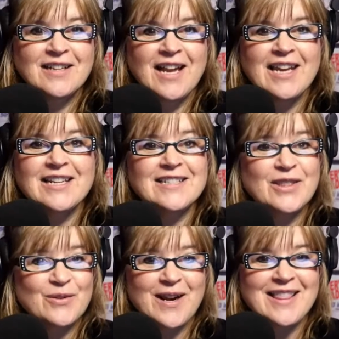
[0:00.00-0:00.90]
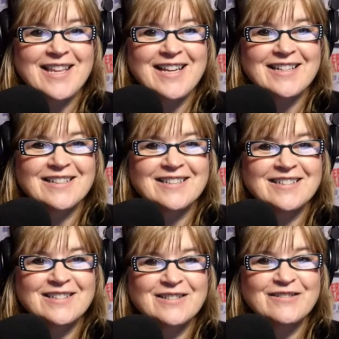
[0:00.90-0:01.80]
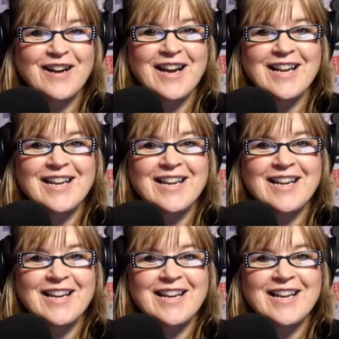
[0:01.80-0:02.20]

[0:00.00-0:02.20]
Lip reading: And is it the right thing? Right?